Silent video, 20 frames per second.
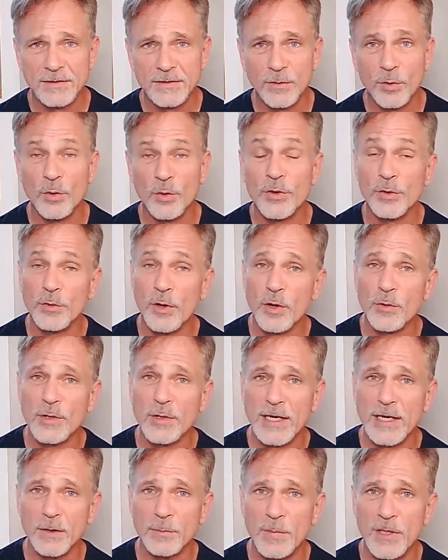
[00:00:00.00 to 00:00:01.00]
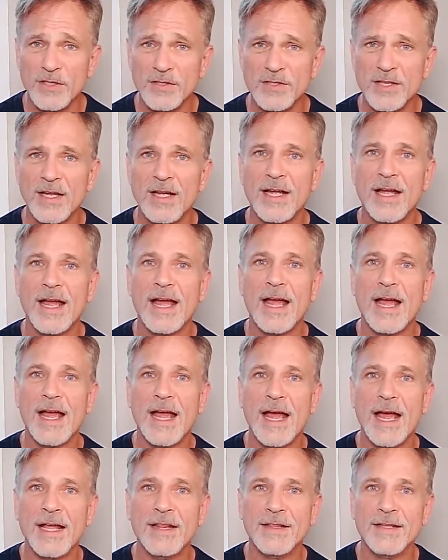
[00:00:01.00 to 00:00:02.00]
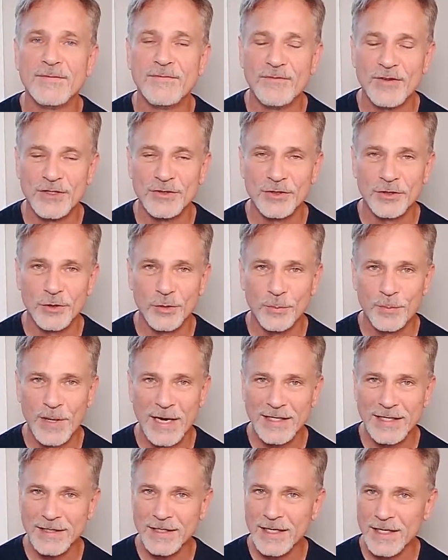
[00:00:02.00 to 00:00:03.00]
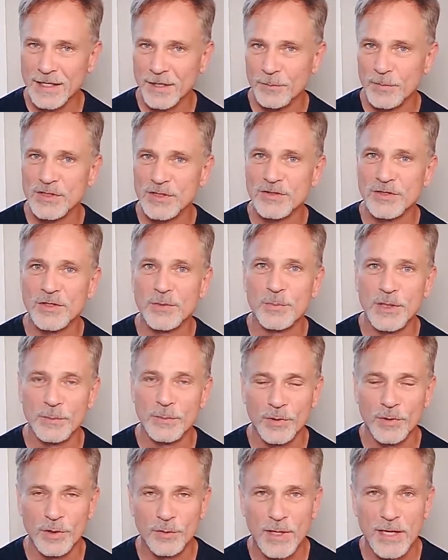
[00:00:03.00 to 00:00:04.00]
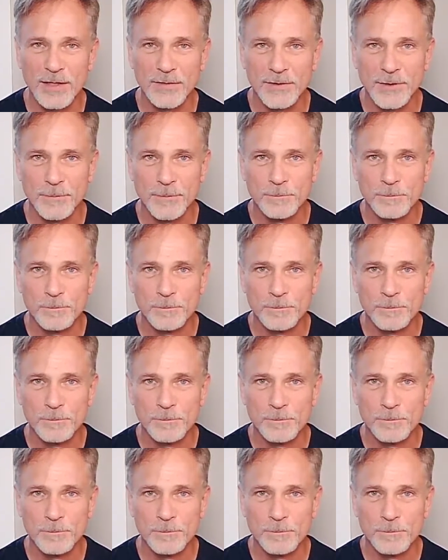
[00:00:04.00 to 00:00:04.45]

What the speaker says: or their own ailments and the physical pain and ailments of the people around them.